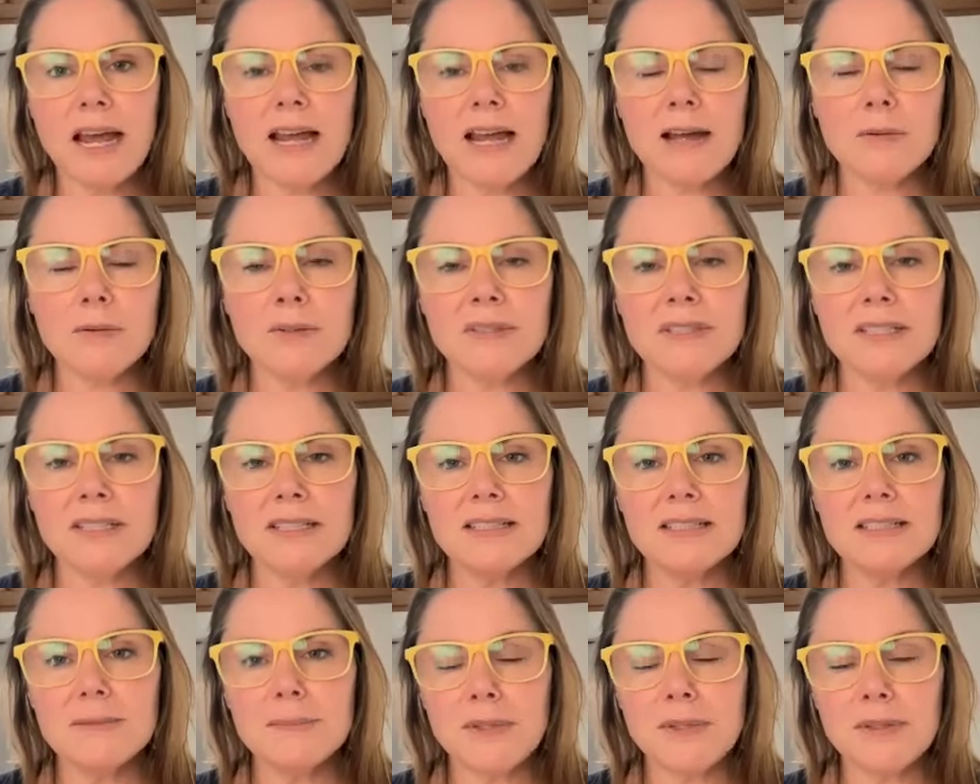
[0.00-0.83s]
I was
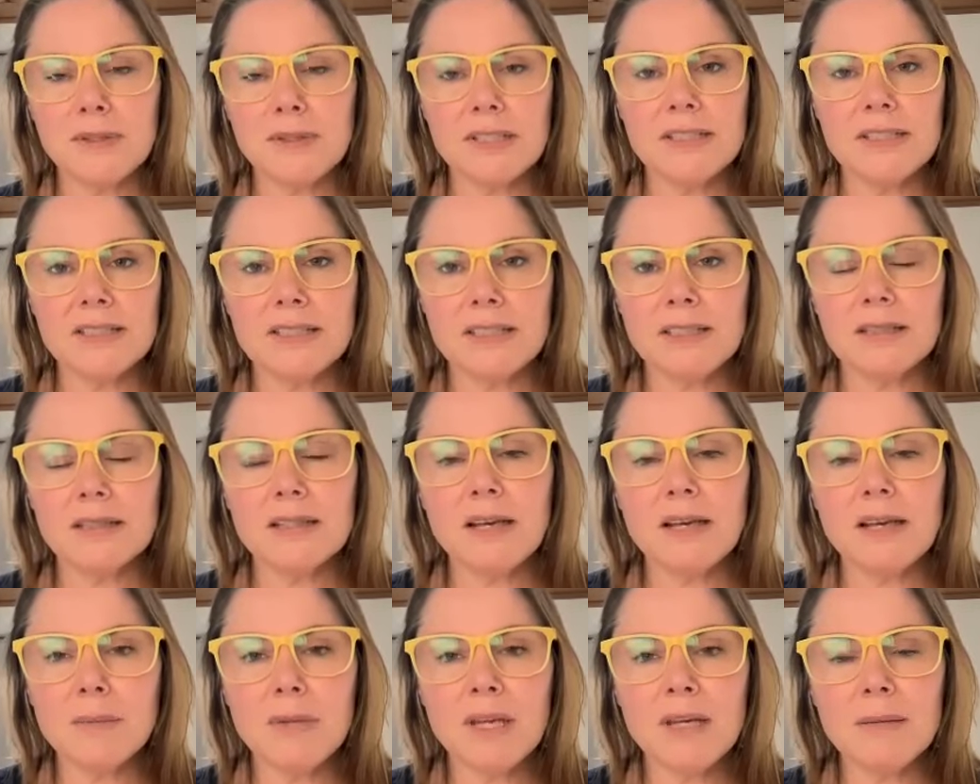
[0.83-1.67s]
experiencing
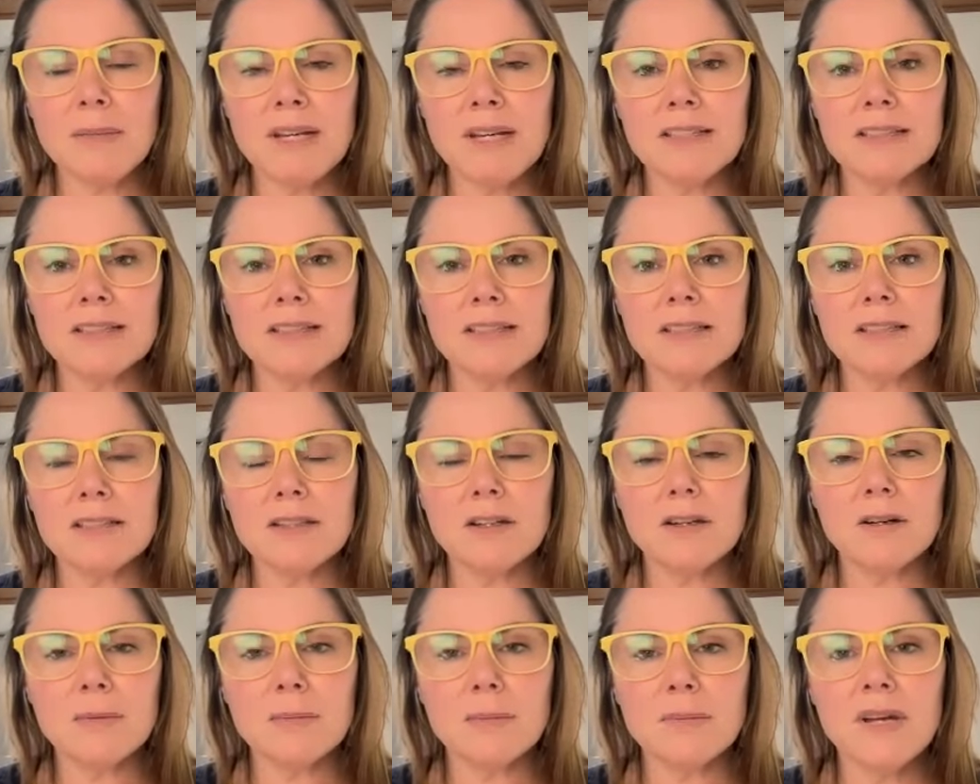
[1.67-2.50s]
them in my
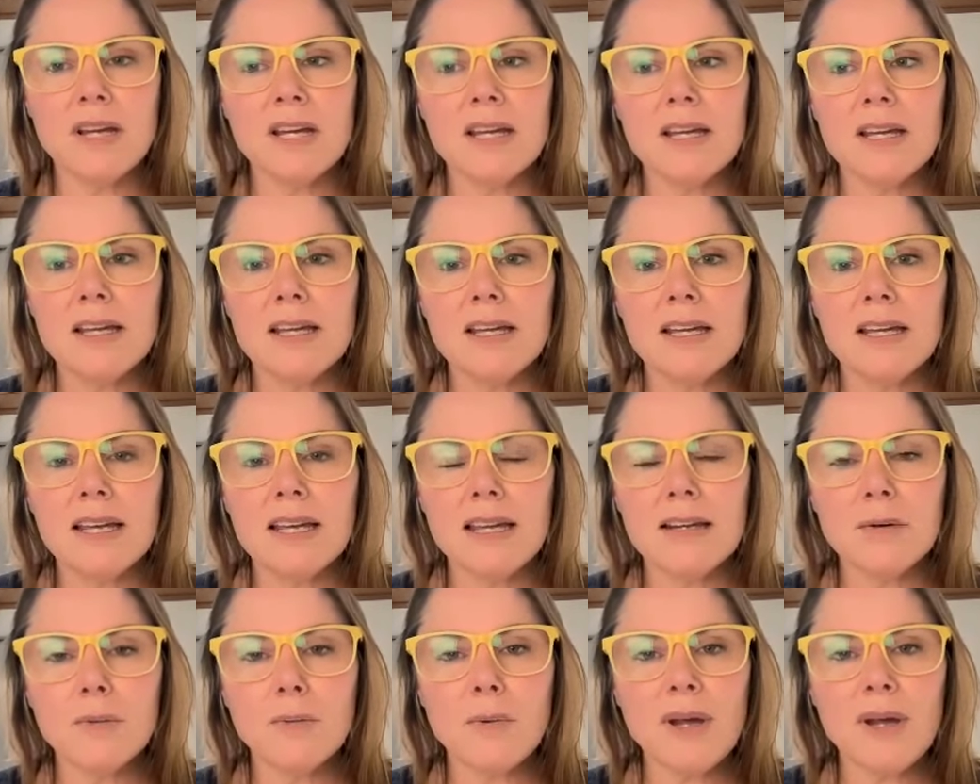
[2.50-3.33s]
system
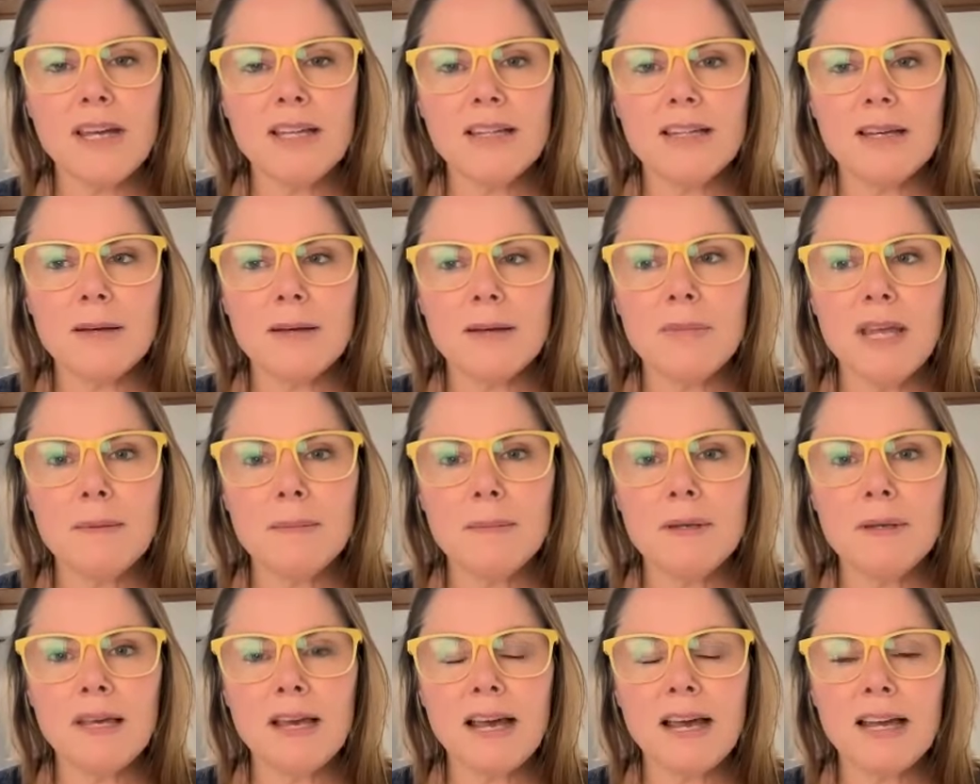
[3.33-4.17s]
in a way that
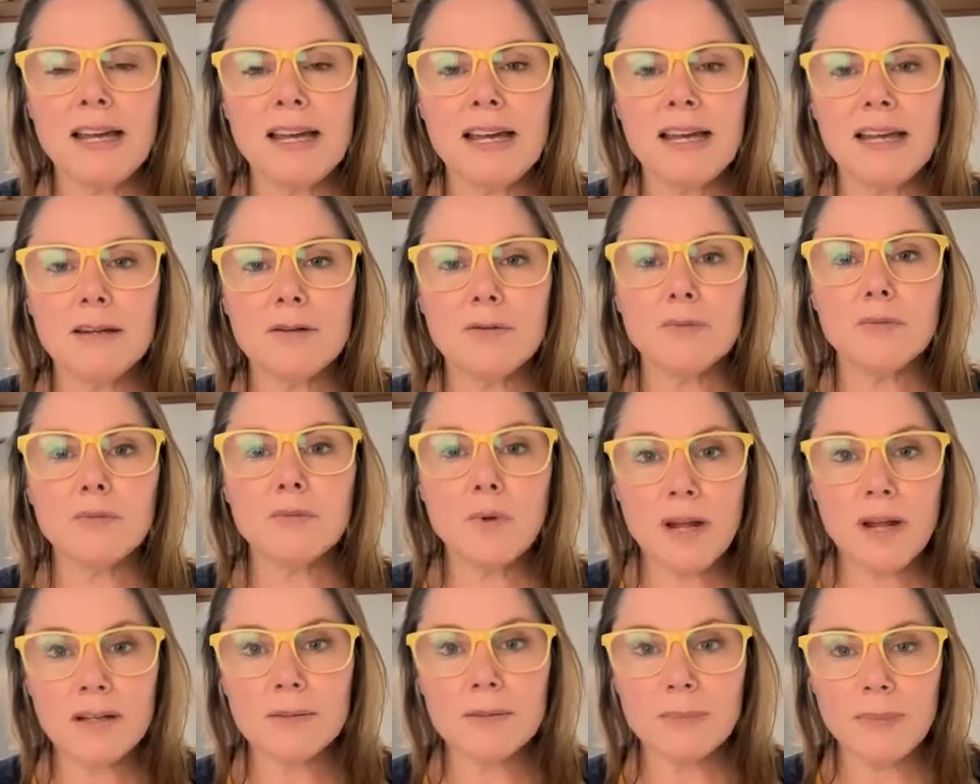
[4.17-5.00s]
maybe I had
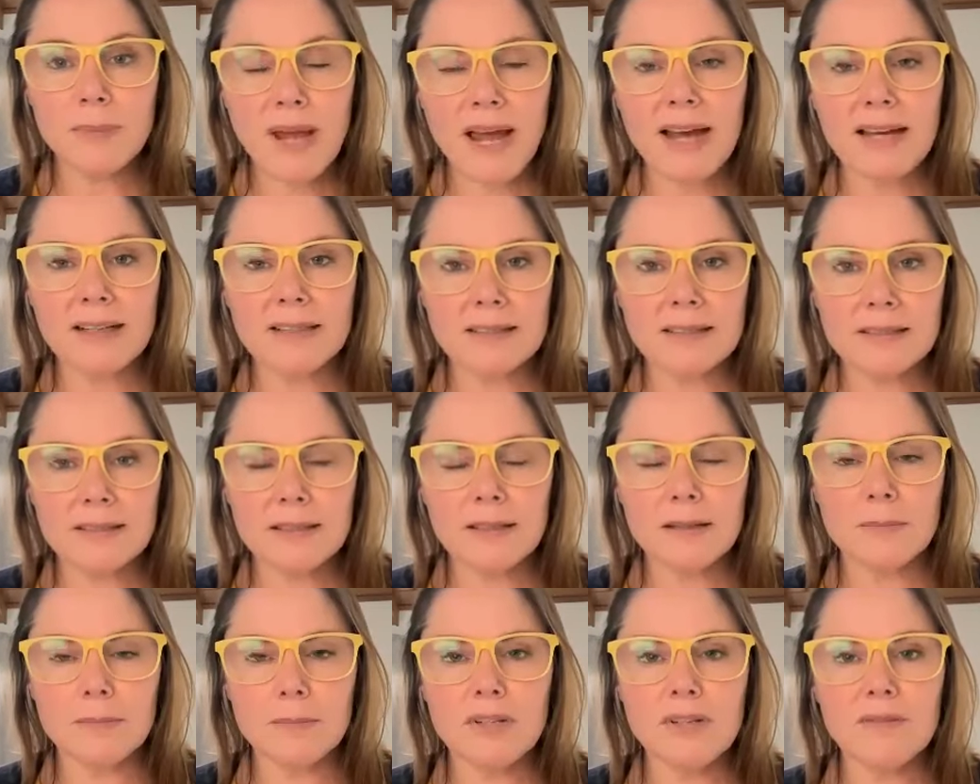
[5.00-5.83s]
run past
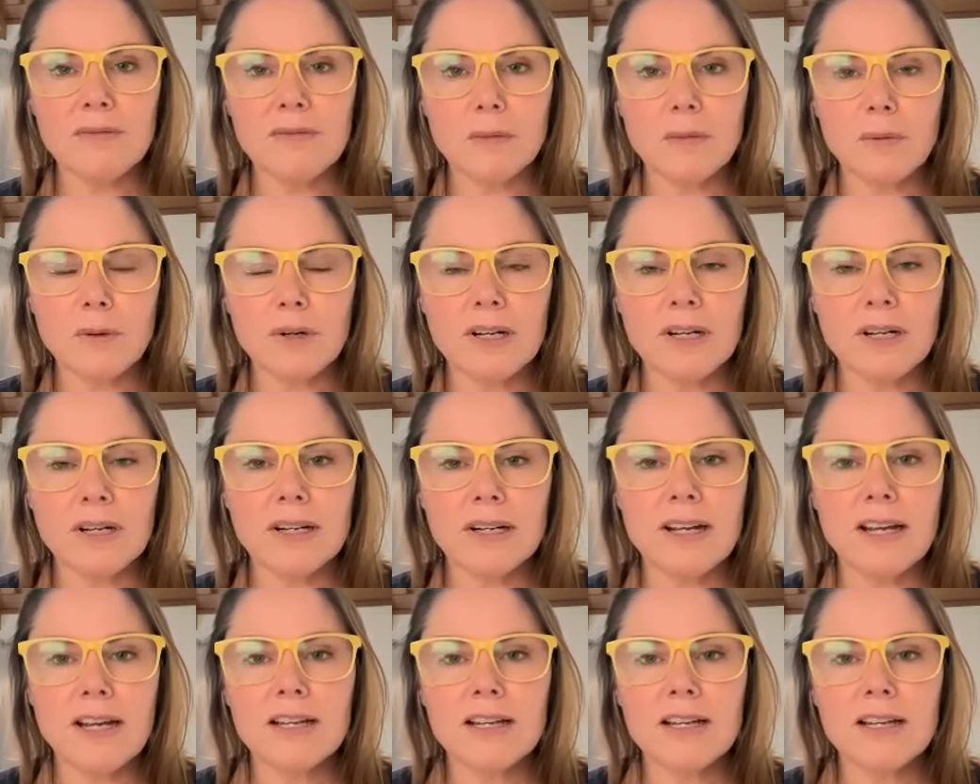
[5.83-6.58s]
them before.